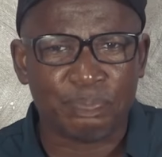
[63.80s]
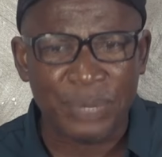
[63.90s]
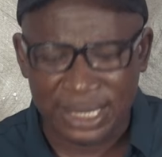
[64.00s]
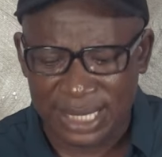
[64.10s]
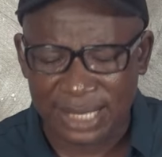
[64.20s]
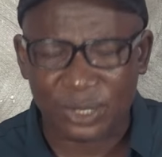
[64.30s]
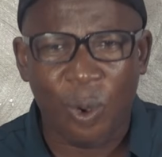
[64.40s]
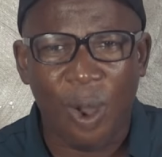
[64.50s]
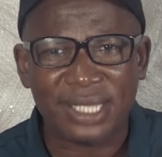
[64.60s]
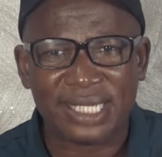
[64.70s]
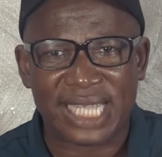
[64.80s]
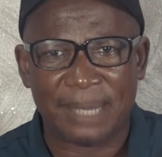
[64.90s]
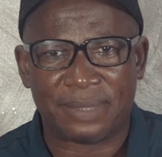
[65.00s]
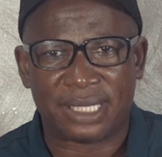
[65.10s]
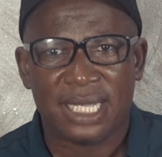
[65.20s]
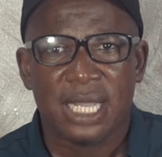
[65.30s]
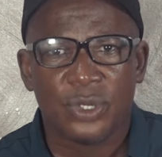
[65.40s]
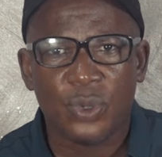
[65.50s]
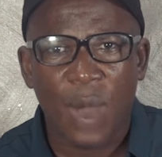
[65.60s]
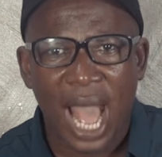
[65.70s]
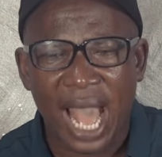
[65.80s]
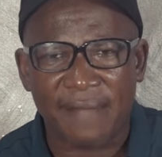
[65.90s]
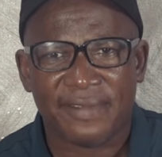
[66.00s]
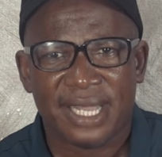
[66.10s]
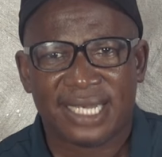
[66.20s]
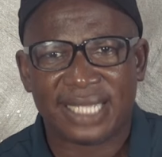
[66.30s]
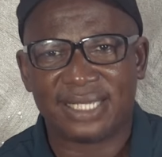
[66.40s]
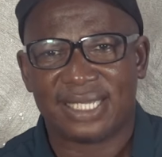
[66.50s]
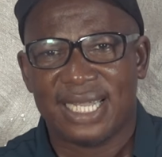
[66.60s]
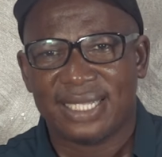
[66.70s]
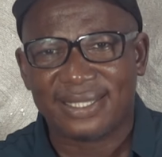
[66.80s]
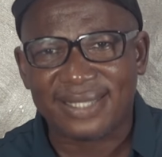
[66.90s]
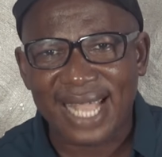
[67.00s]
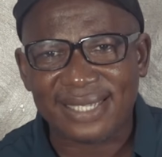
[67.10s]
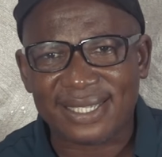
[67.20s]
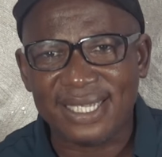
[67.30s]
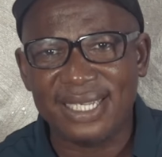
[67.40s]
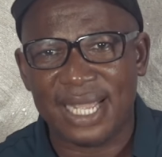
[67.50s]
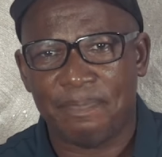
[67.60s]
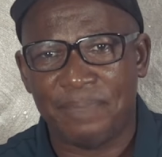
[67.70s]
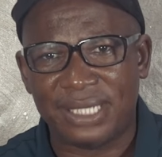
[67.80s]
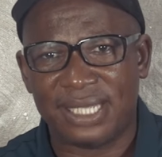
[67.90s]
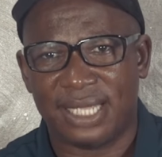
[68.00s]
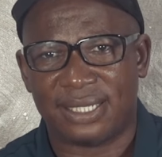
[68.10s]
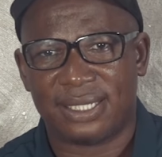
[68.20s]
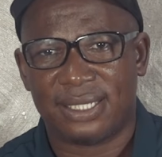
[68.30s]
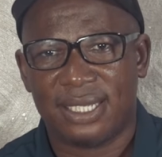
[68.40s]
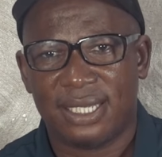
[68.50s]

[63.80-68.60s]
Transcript: business concepts you have. That is testing the business